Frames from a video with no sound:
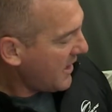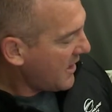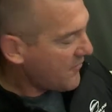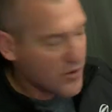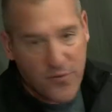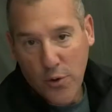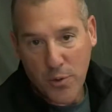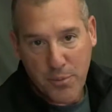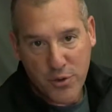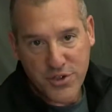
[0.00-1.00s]
for the forward
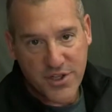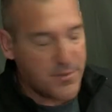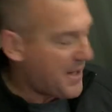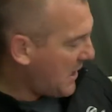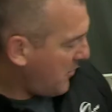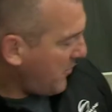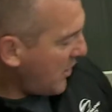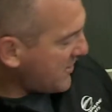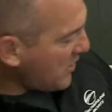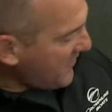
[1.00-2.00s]
portion of the bow. We
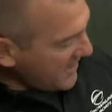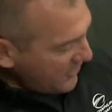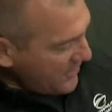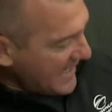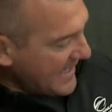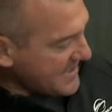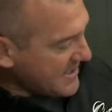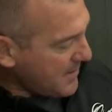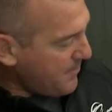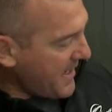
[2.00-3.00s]
also have another
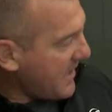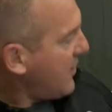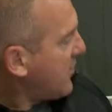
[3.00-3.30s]
non-slip mat here,